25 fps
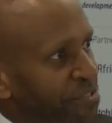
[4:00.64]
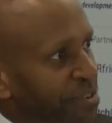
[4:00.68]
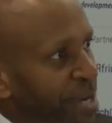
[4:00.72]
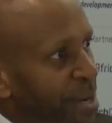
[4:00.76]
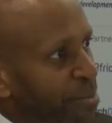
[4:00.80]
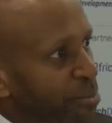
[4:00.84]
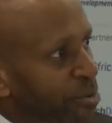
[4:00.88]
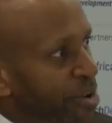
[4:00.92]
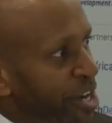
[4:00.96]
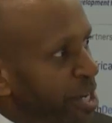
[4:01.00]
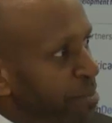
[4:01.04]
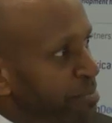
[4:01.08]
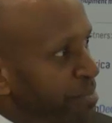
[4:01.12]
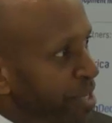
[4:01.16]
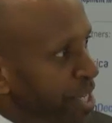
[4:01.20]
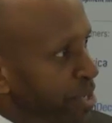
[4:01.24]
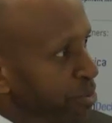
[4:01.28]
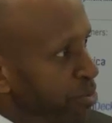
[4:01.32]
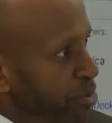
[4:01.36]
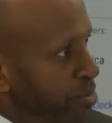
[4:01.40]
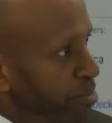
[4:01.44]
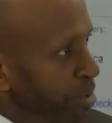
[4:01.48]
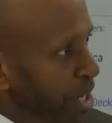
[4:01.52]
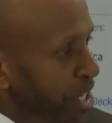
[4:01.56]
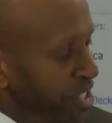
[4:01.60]
framework being
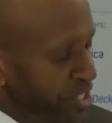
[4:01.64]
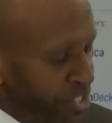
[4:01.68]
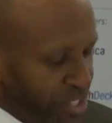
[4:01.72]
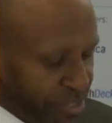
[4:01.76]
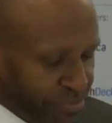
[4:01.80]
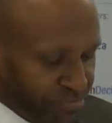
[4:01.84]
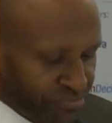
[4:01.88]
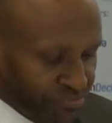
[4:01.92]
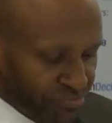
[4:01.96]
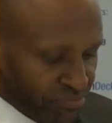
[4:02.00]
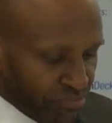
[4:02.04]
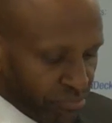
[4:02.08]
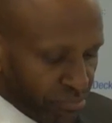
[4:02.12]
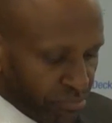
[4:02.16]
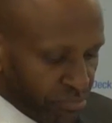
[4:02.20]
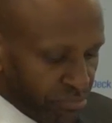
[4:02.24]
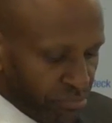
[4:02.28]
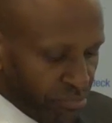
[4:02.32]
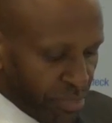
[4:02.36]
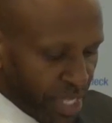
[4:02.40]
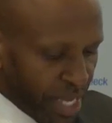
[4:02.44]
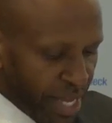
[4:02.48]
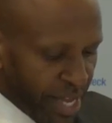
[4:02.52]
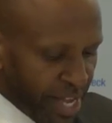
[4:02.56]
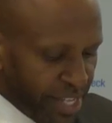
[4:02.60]
robust.
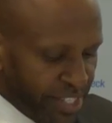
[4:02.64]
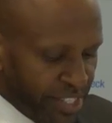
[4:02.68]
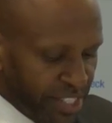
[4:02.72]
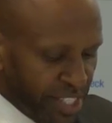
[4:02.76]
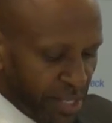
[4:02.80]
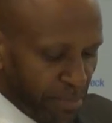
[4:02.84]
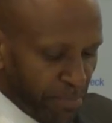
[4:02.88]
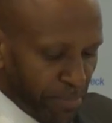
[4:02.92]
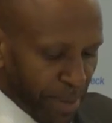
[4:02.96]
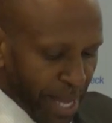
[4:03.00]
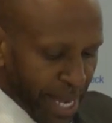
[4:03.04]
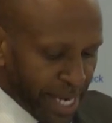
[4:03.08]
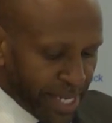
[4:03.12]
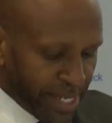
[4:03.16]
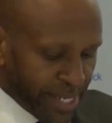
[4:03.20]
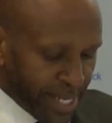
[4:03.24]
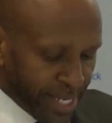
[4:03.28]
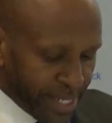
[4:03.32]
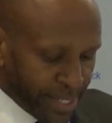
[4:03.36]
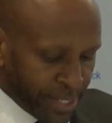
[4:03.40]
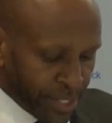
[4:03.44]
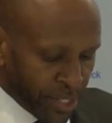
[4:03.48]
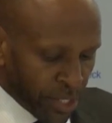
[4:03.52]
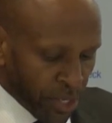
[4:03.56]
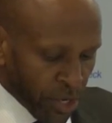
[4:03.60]
It's
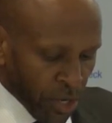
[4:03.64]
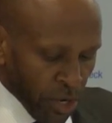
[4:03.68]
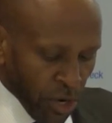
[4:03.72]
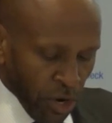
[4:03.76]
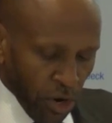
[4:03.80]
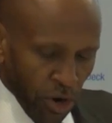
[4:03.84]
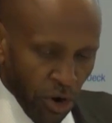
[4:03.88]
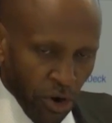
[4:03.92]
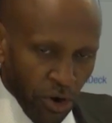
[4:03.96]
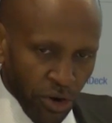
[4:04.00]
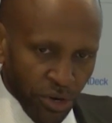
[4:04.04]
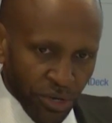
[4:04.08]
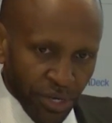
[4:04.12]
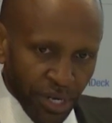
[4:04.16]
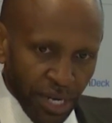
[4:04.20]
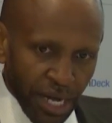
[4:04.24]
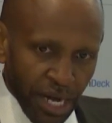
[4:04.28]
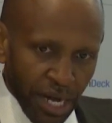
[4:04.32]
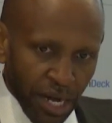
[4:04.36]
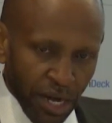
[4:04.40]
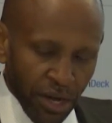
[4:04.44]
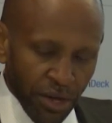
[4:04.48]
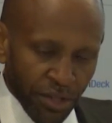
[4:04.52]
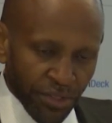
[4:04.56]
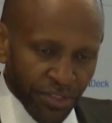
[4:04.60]
dependent on
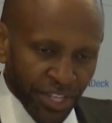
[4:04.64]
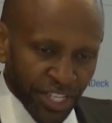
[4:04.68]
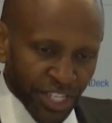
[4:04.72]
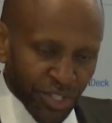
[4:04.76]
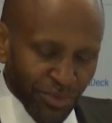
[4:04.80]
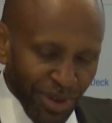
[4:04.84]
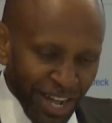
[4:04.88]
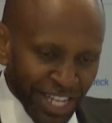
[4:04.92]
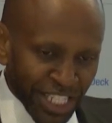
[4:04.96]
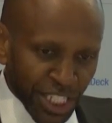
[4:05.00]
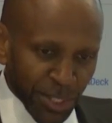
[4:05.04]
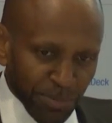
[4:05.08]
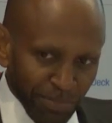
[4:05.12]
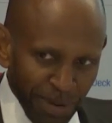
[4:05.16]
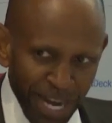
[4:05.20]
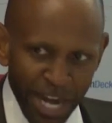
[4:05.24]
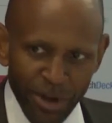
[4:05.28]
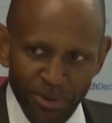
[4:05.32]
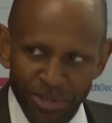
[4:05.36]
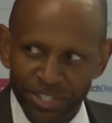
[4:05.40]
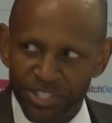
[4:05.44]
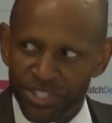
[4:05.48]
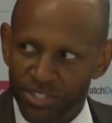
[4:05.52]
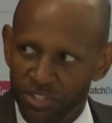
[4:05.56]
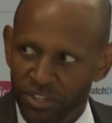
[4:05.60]
the
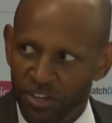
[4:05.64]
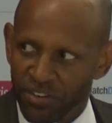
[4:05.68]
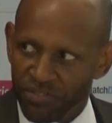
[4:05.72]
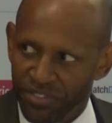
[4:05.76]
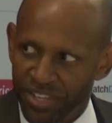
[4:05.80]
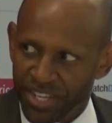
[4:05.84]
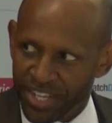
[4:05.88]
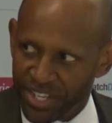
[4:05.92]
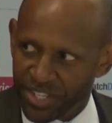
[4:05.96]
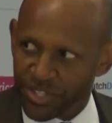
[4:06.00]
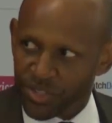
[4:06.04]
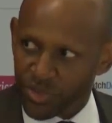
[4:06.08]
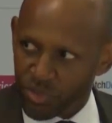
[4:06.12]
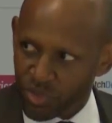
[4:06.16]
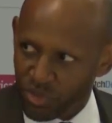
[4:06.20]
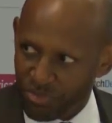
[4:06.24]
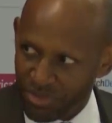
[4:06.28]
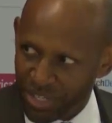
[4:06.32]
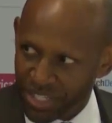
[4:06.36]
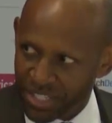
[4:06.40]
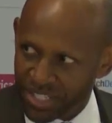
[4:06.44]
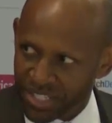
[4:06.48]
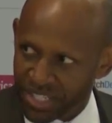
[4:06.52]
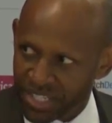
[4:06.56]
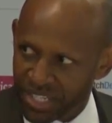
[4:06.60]
transparency of the
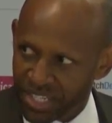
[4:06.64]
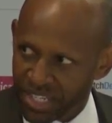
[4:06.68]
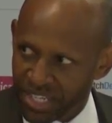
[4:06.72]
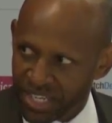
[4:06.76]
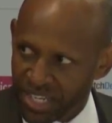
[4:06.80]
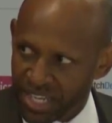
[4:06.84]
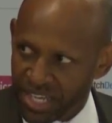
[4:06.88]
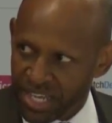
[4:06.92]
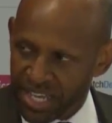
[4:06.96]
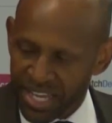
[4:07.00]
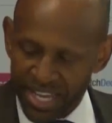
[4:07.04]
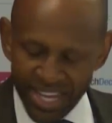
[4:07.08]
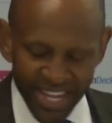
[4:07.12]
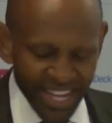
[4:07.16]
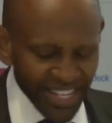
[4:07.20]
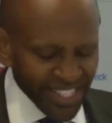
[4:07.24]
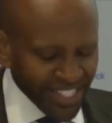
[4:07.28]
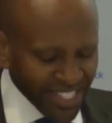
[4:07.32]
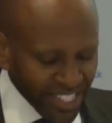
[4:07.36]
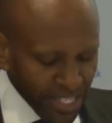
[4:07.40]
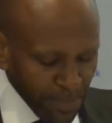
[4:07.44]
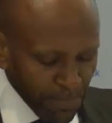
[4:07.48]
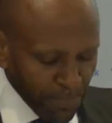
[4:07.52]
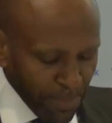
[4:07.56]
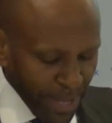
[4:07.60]
instruments.
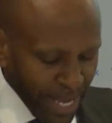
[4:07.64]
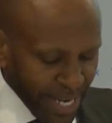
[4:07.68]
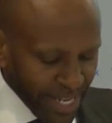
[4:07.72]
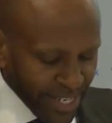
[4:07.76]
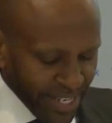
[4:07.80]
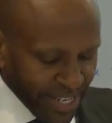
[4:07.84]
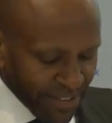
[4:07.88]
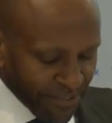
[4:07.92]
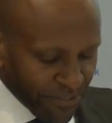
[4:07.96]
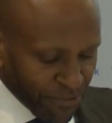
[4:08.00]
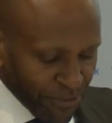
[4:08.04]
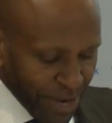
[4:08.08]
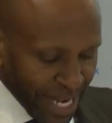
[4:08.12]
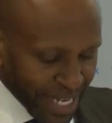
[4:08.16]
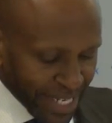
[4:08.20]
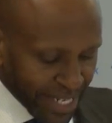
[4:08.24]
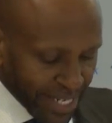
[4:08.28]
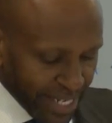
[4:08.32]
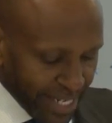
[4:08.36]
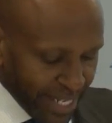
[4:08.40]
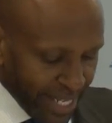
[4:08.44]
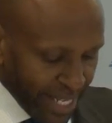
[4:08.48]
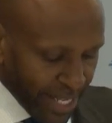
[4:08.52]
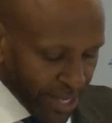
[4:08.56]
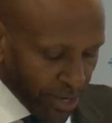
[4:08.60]
It's dependent,
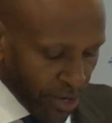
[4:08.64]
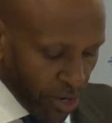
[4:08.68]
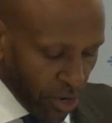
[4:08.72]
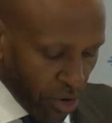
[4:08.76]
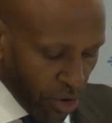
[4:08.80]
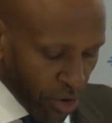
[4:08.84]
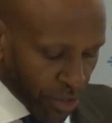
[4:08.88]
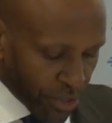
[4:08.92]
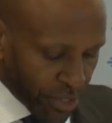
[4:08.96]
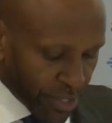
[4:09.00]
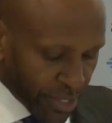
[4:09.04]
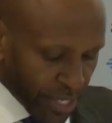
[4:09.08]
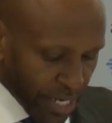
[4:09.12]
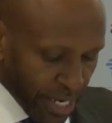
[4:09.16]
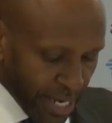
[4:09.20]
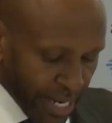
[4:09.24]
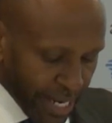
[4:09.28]
frankly, on